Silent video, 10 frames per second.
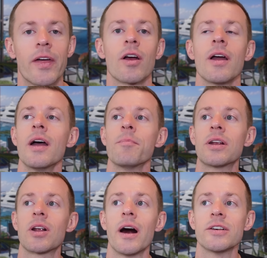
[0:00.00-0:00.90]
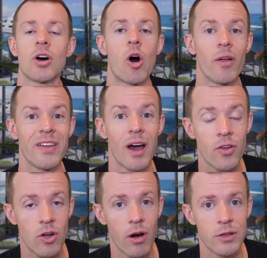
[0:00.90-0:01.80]
there because all the
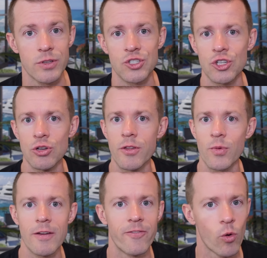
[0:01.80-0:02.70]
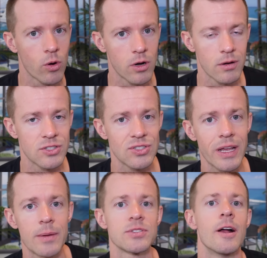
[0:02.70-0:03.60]
other cards with 2, 3, 4 card
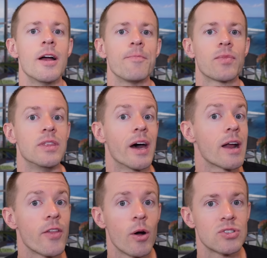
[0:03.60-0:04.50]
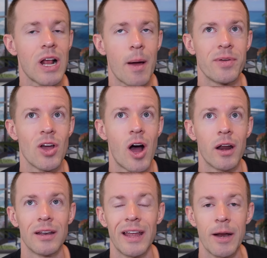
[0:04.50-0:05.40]
setups, none of those got
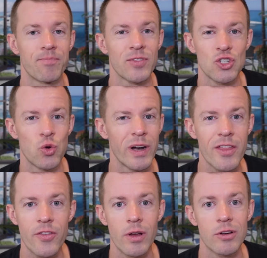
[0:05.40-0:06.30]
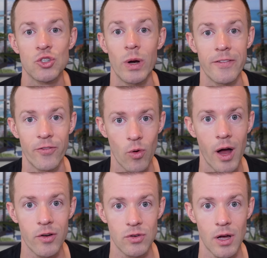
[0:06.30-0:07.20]
beyond like $2,300 or
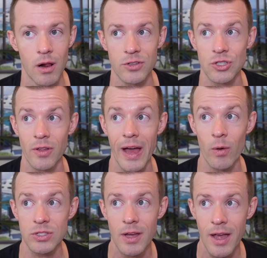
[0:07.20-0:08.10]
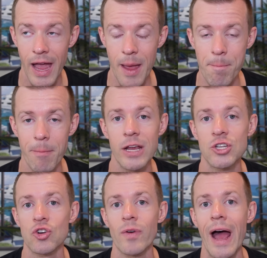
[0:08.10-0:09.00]
$2,400. So that was a
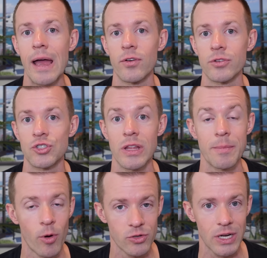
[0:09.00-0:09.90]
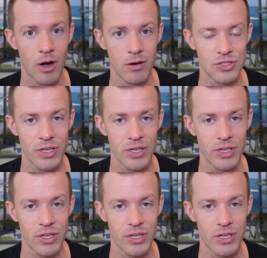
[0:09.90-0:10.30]
major rival to the multi-card